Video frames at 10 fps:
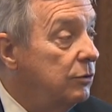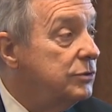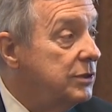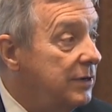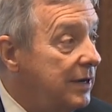
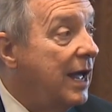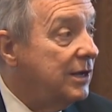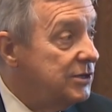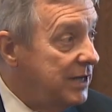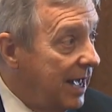lose their
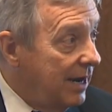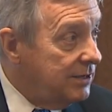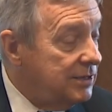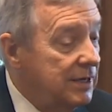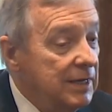DACA
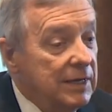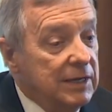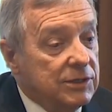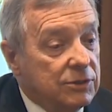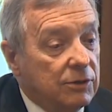status.
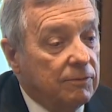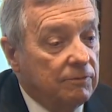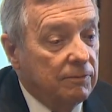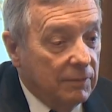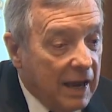So
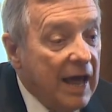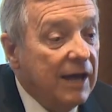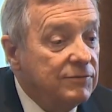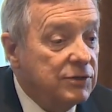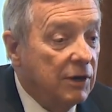
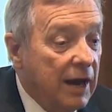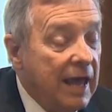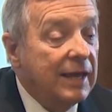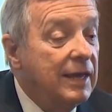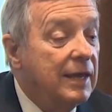lives are
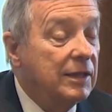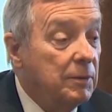hanging